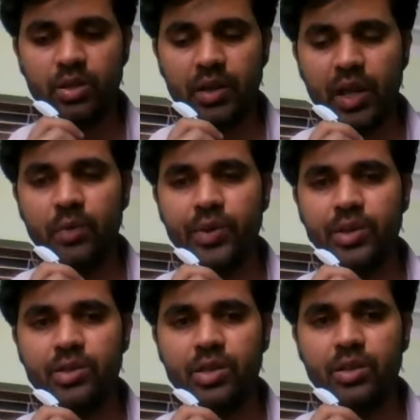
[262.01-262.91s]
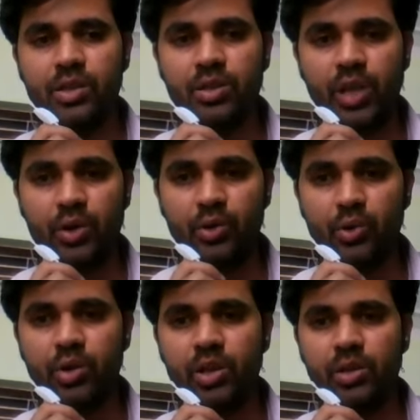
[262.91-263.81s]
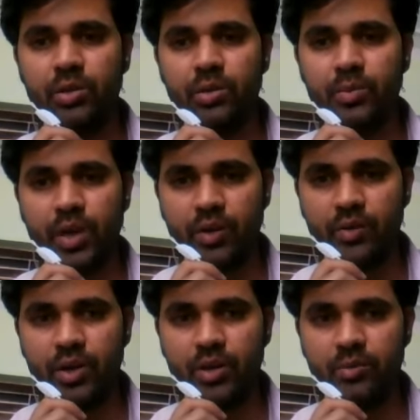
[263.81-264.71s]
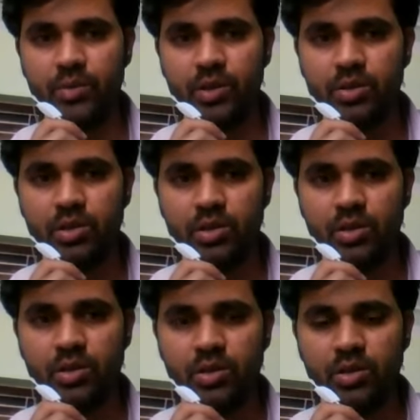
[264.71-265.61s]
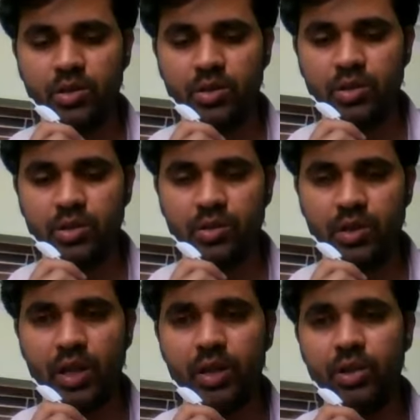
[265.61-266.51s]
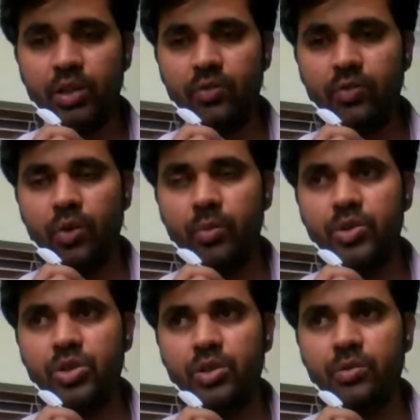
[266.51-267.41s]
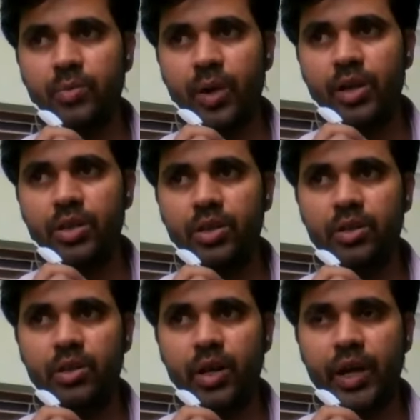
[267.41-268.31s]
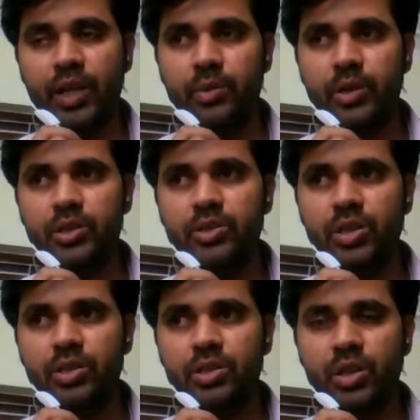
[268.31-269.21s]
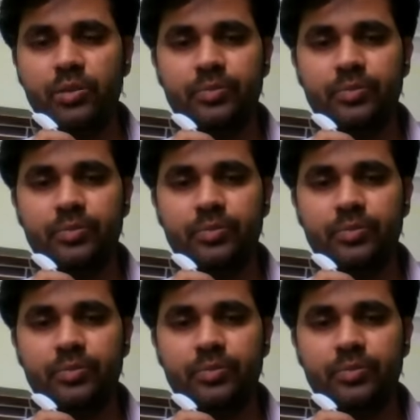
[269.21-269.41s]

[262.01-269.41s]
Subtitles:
Likewise, the territorial behavior means territory formation by the animals is a